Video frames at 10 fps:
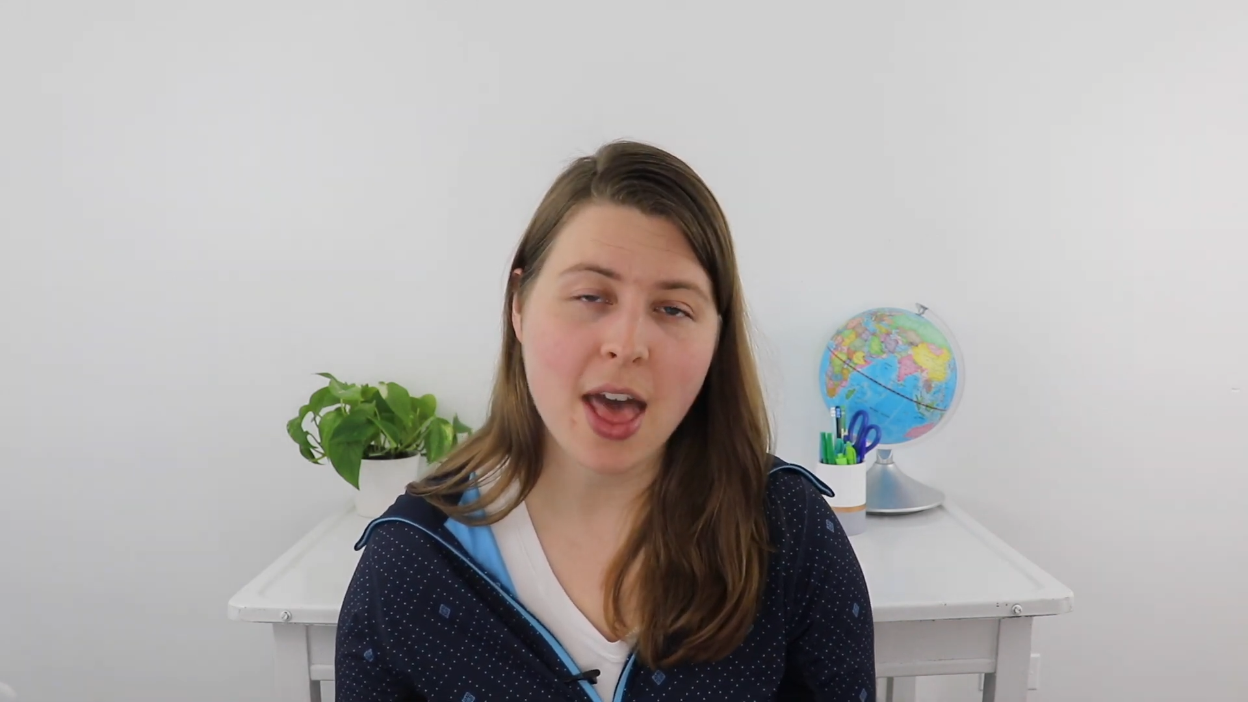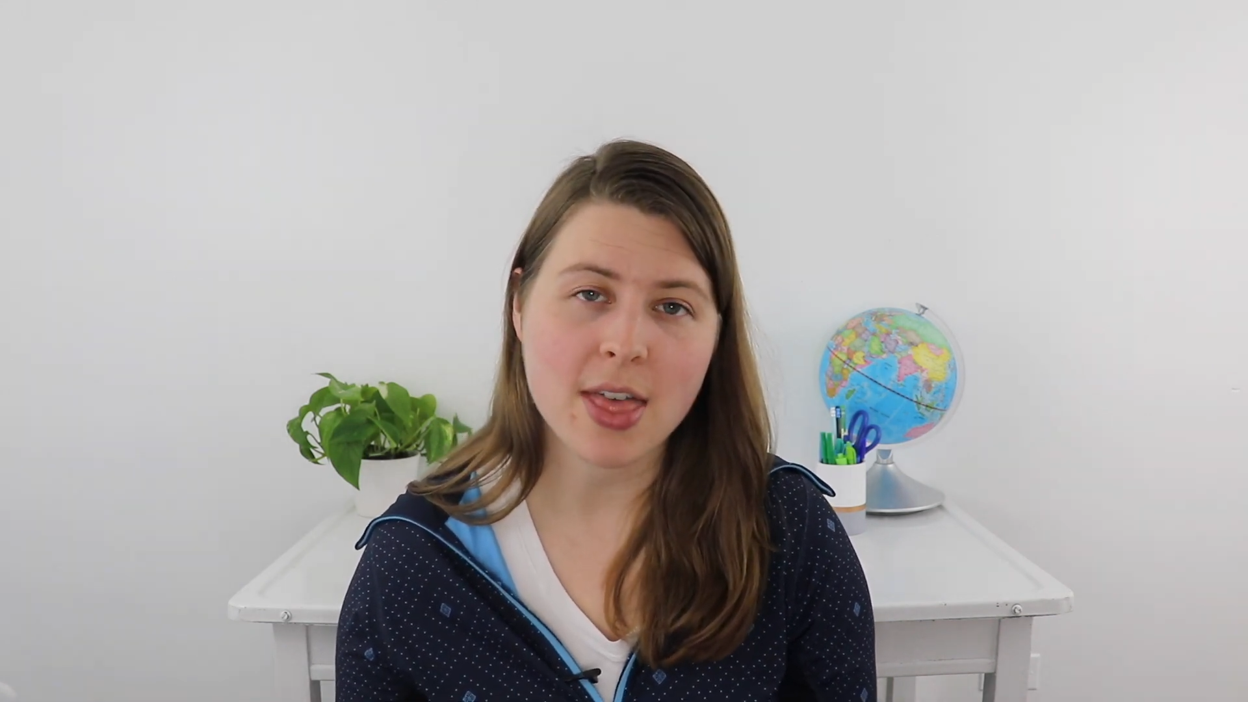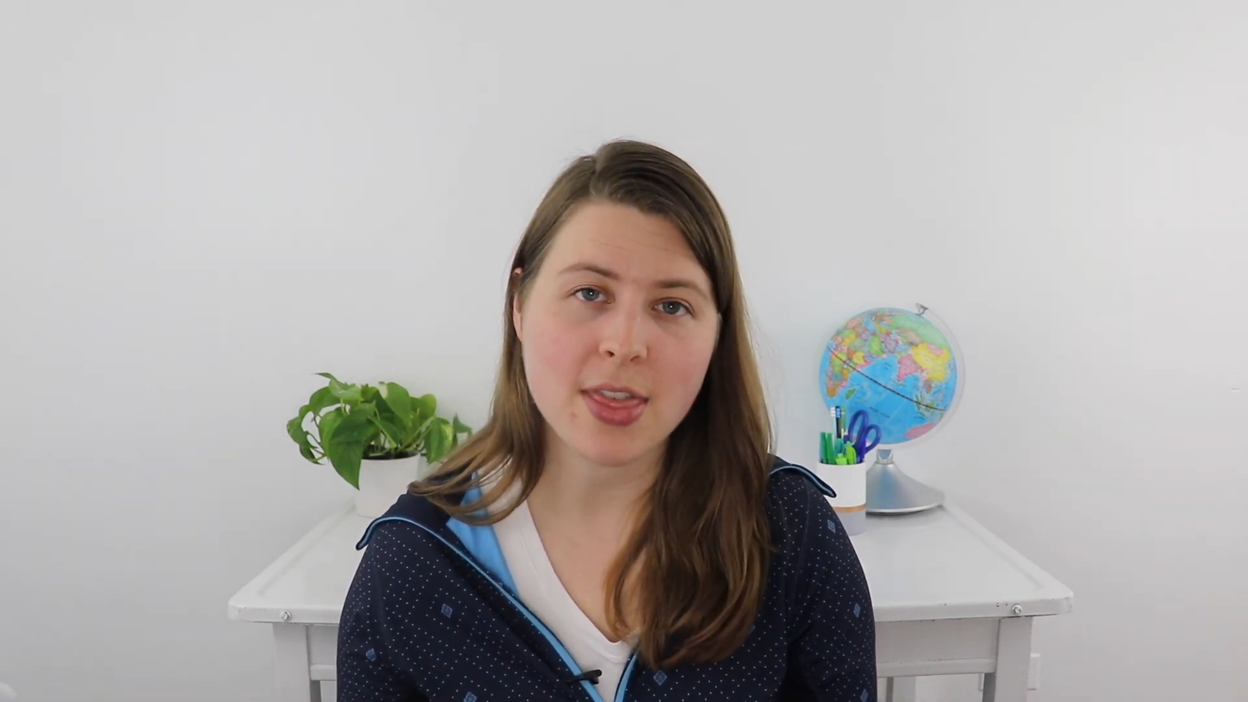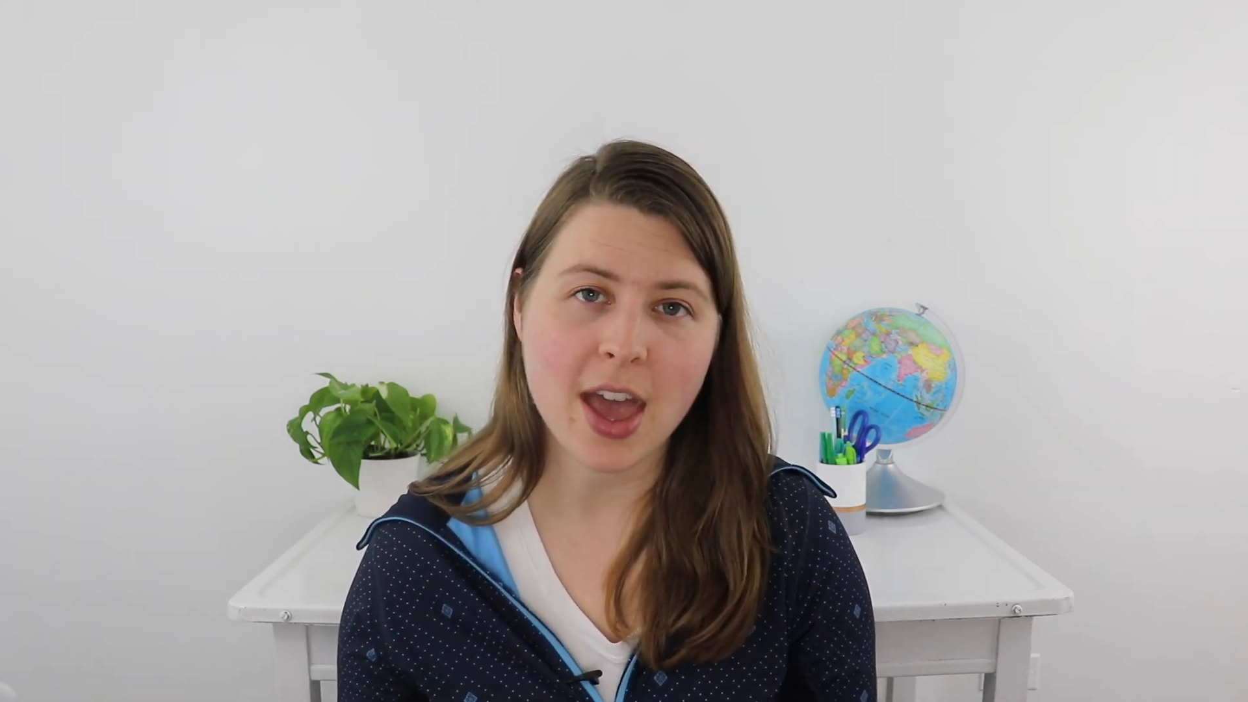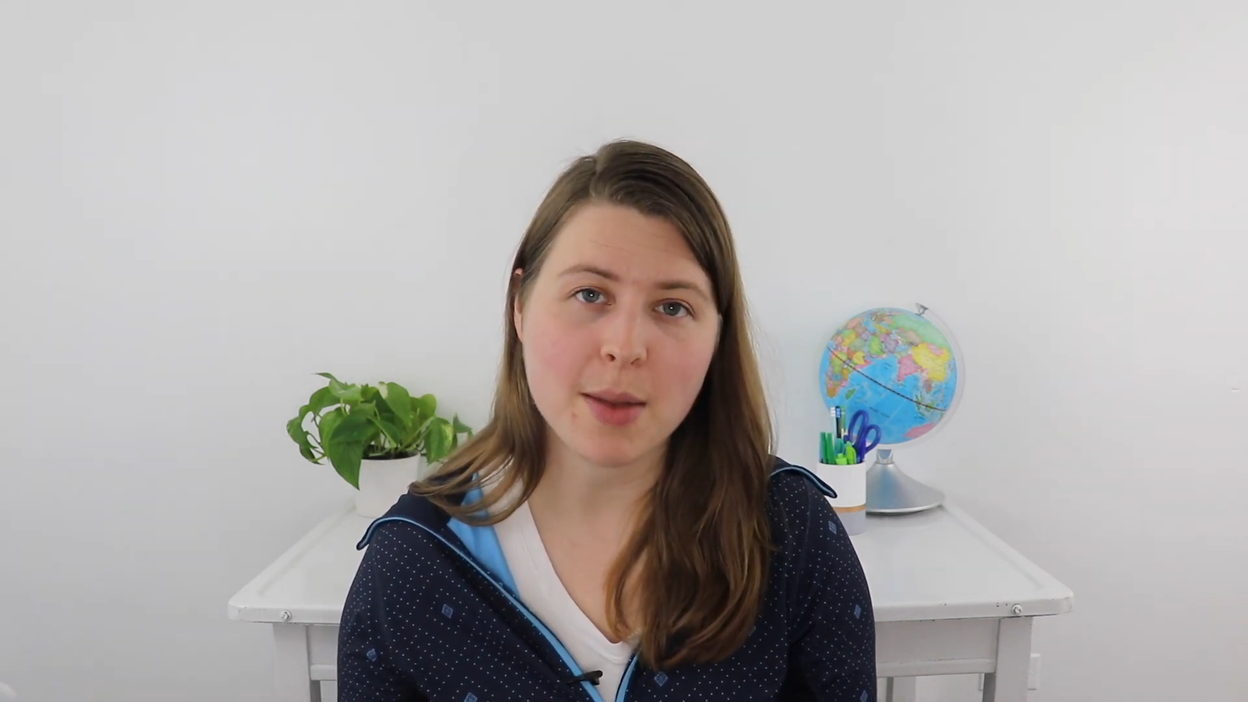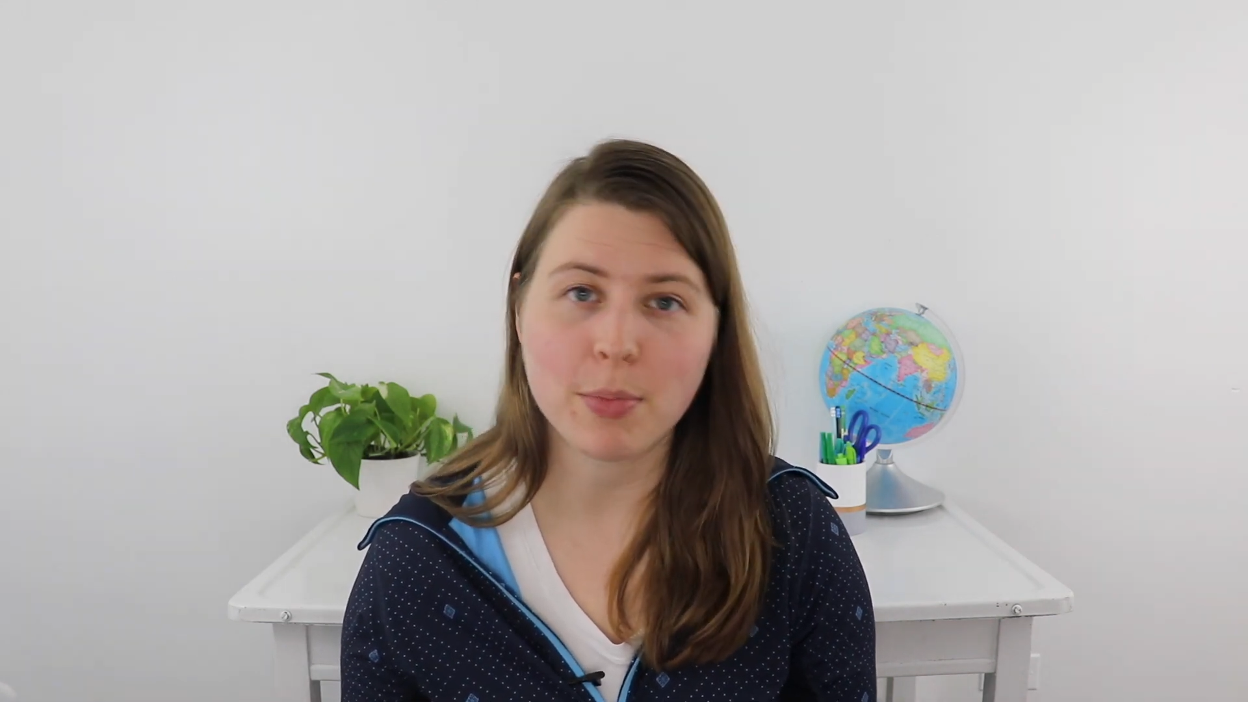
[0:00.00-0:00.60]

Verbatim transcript: than